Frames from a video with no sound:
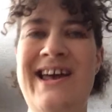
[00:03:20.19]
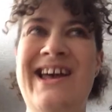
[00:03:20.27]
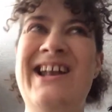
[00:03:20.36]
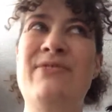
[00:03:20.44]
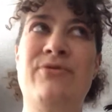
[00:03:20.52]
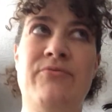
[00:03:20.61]

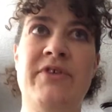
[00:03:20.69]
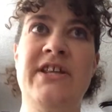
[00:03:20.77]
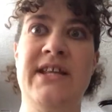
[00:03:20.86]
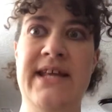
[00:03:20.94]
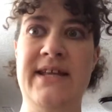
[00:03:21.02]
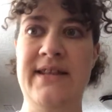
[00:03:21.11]
And I would
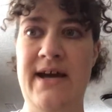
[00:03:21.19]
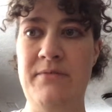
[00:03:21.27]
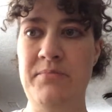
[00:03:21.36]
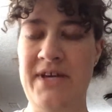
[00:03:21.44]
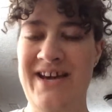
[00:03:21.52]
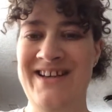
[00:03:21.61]
really like
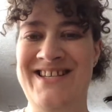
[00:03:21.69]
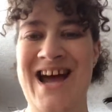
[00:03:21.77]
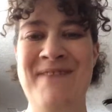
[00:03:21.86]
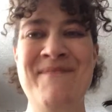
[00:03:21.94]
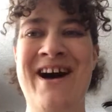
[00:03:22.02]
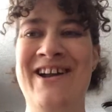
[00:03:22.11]
that, because
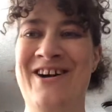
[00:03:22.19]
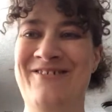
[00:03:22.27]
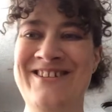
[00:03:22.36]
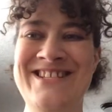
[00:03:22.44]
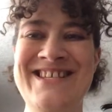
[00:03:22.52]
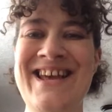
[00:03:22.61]
I'm not
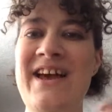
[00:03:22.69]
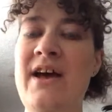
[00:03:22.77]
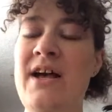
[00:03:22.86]
always,